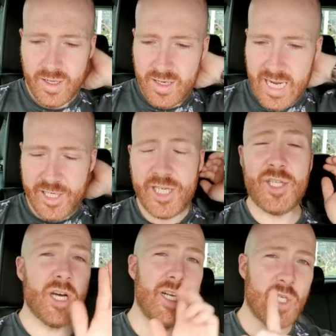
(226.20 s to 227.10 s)
Now she's
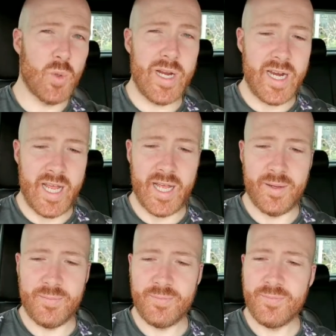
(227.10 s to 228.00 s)
got a tweet here,
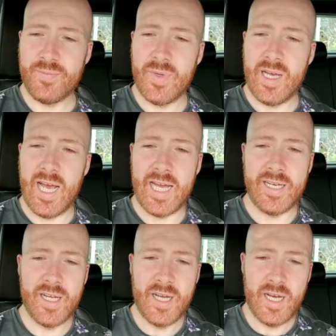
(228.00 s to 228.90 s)
and
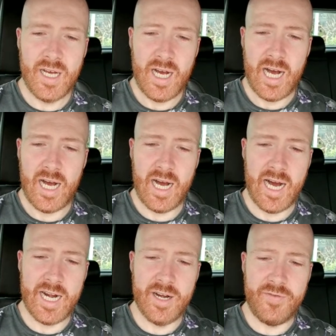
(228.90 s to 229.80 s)

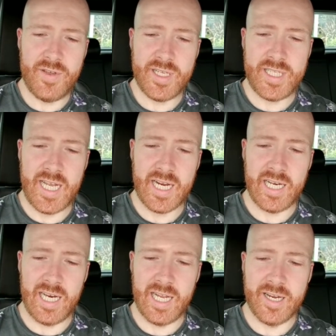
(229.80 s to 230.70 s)
I don't know if you can see it
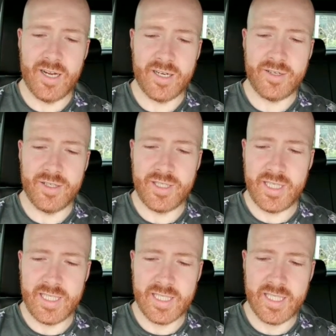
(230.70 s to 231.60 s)
clearly or not, because
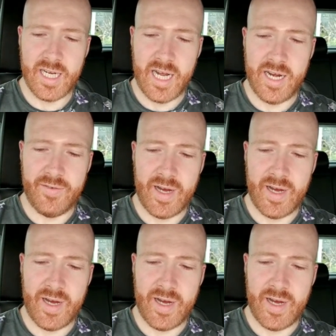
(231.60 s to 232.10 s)
it's kind of